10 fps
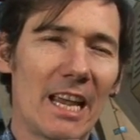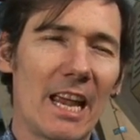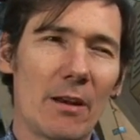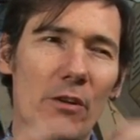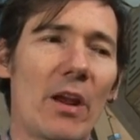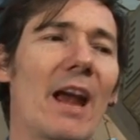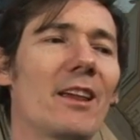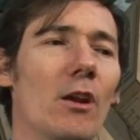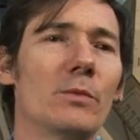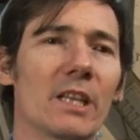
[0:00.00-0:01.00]
in
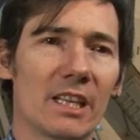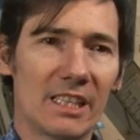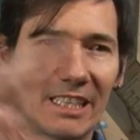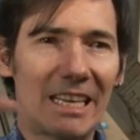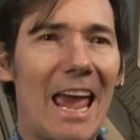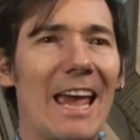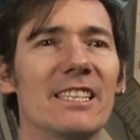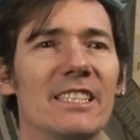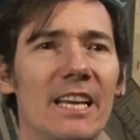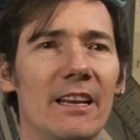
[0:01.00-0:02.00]
creating an object that stands